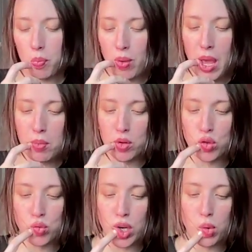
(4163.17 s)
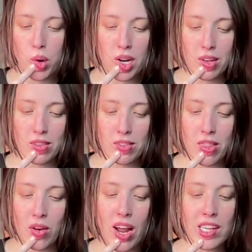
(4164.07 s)
be able to read what it is
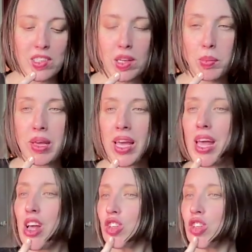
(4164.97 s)
that they're asking me.